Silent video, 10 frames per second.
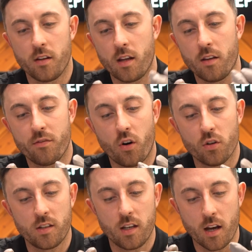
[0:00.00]
the day date
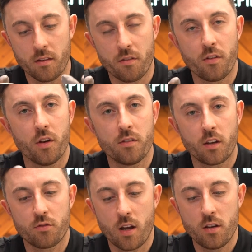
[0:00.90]
40 and the
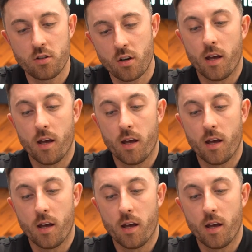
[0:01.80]
36 range.